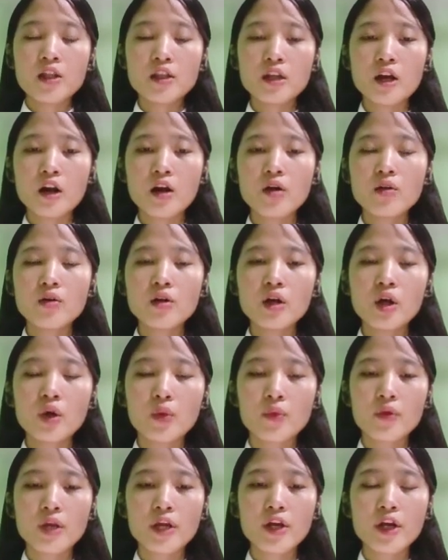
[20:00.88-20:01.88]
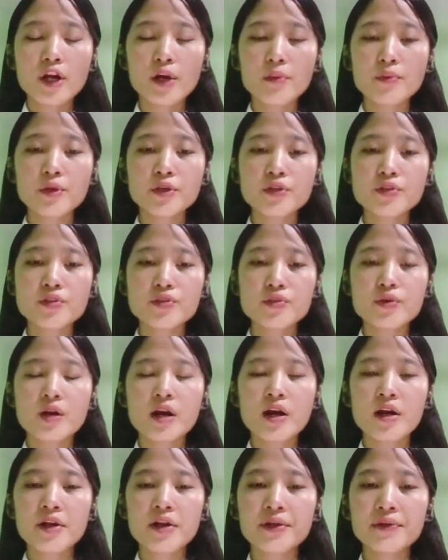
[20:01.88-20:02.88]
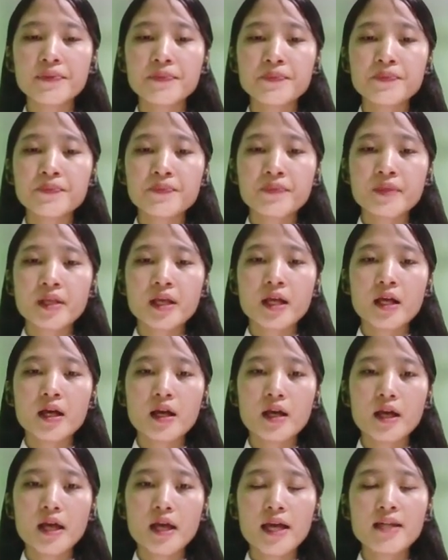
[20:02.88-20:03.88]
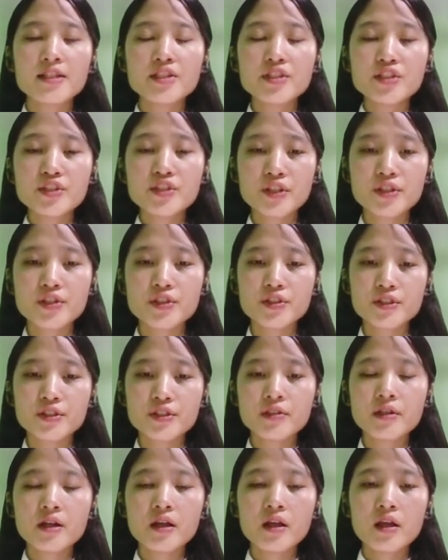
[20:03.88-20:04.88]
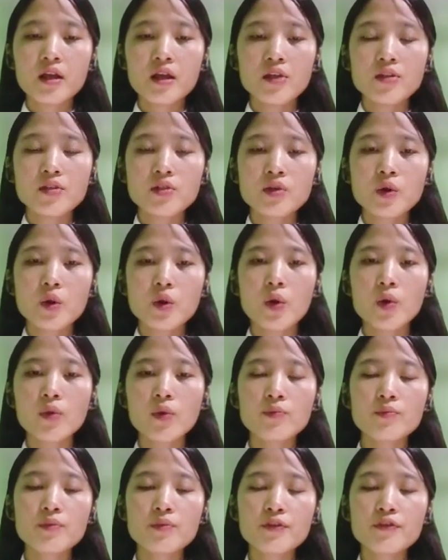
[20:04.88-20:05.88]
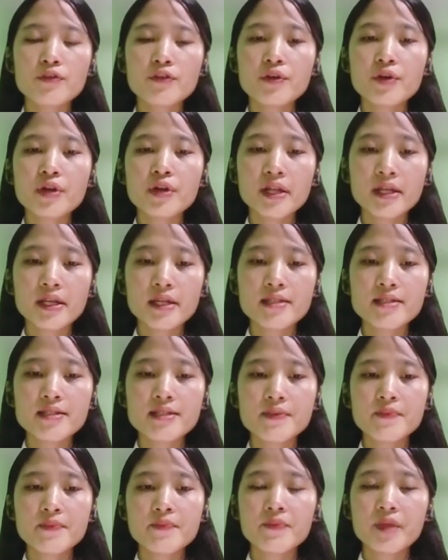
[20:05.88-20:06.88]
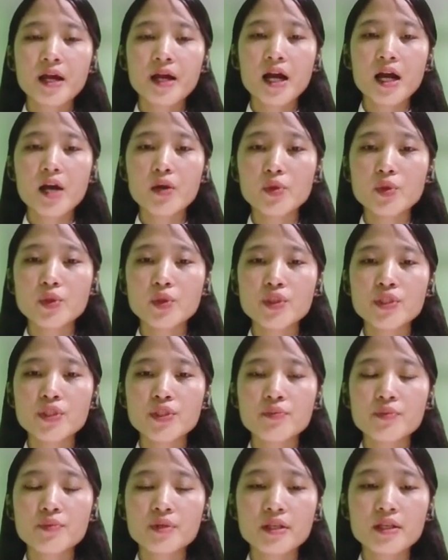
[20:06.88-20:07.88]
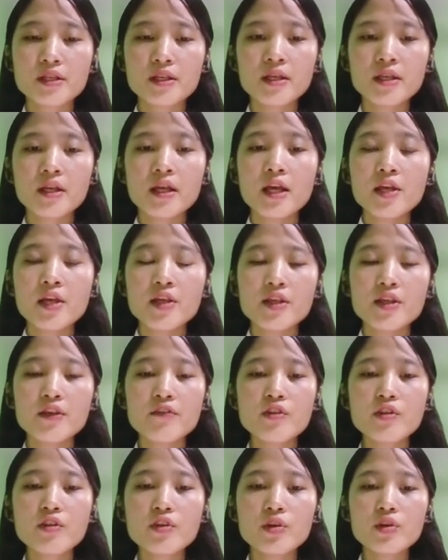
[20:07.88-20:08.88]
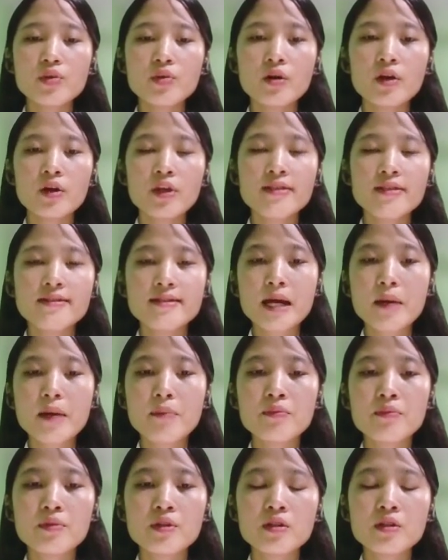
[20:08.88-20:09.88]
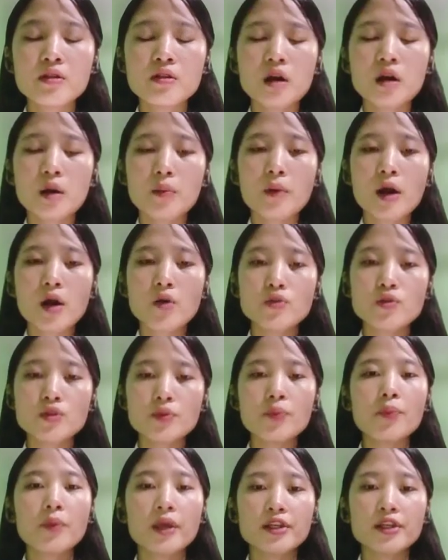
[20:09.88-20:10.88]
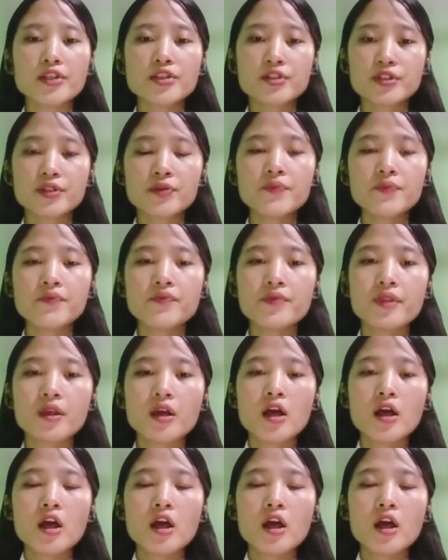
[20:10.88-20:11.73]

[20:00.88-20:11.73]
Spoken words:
Now we are coming to our end session. So before it, I would be giving you an example about a patient.